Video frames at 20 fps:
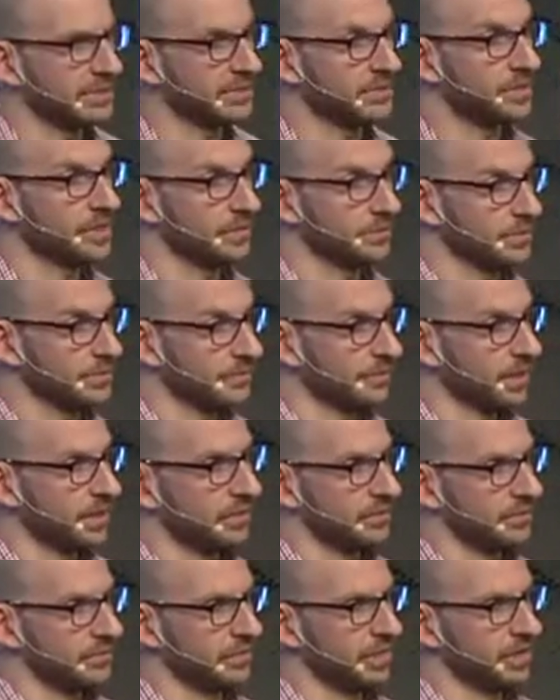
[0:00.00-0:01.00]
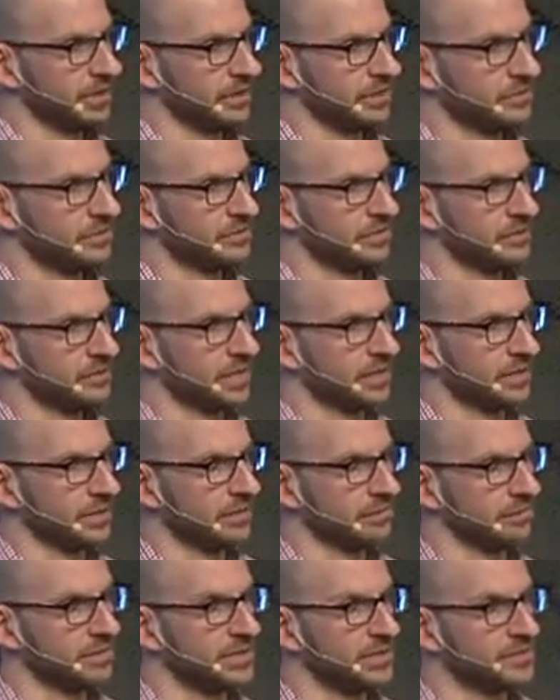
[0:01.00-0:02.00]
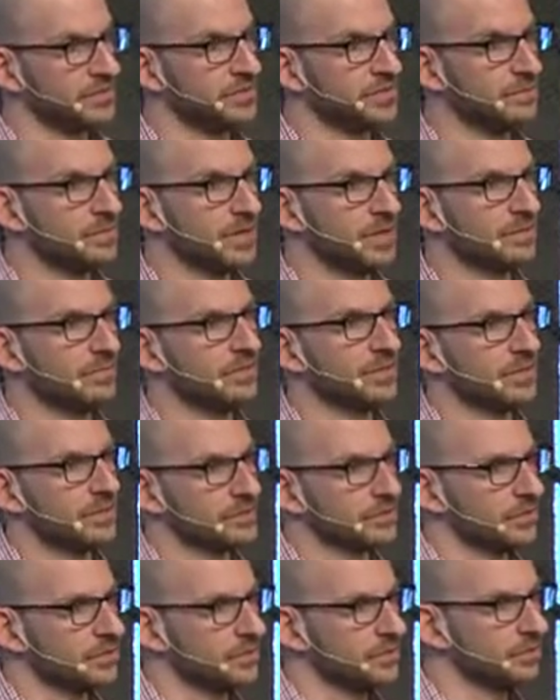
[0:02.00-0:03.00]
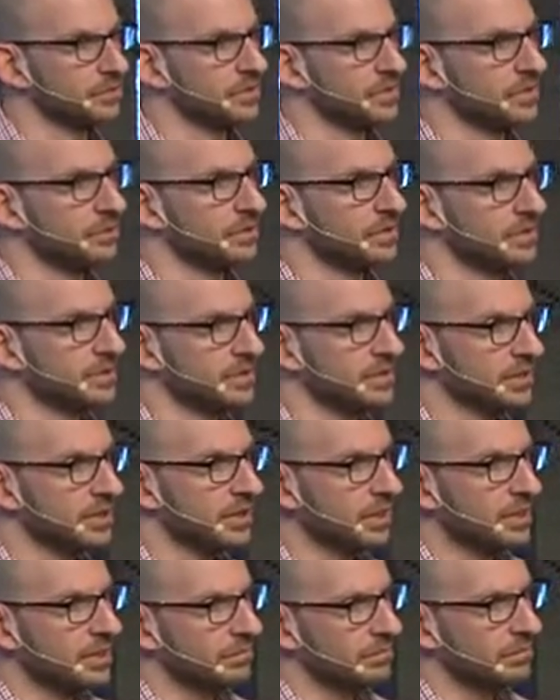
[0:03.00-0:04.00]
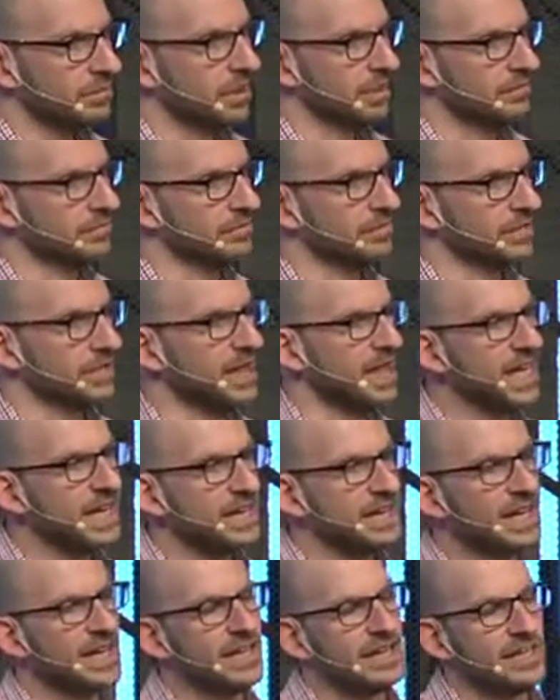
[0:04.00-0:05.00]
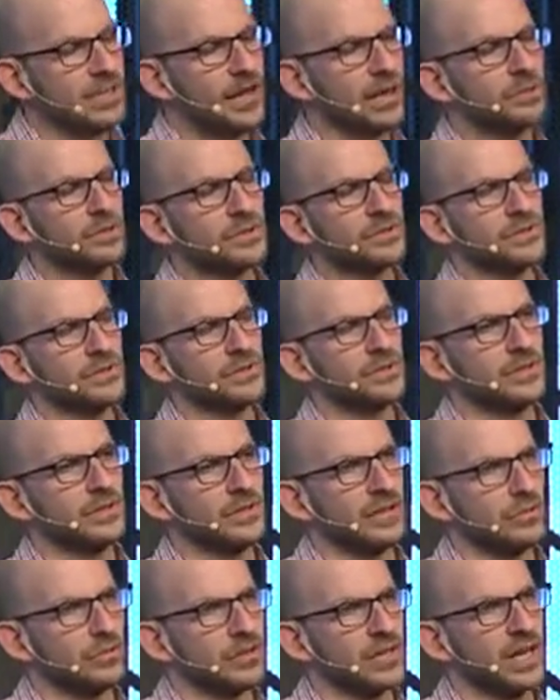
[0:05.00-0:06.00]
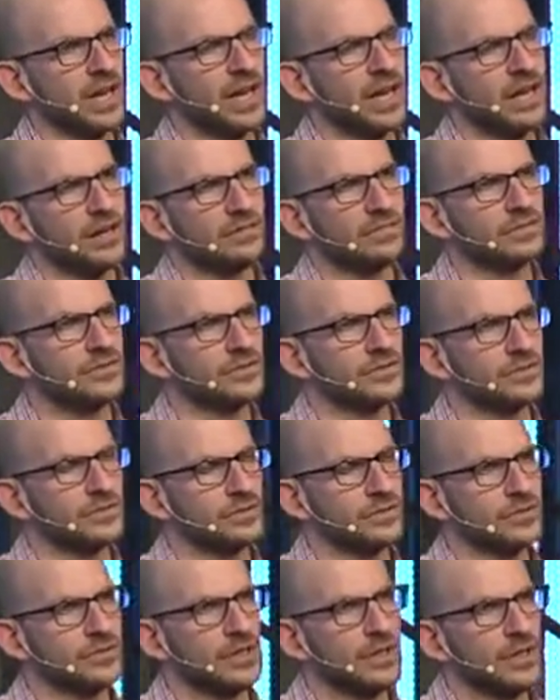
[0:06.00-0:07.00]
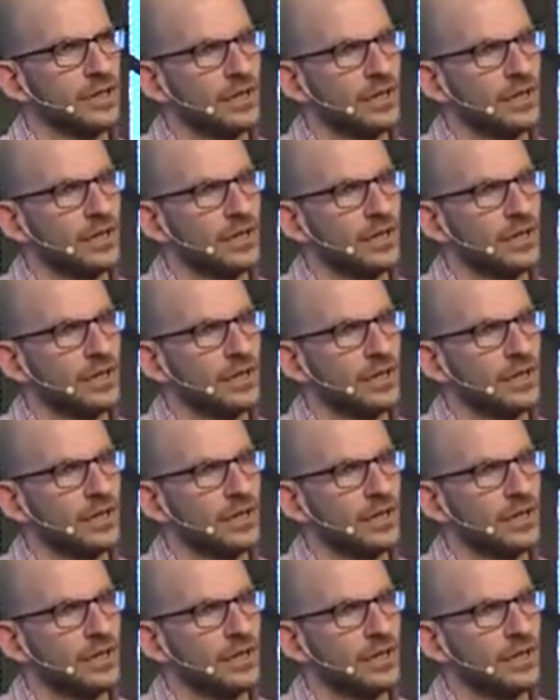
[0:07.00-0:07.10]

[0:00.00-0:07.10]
itself. So you've got a B2C benefit as well as a B2B benefit. Any opportunity that we have to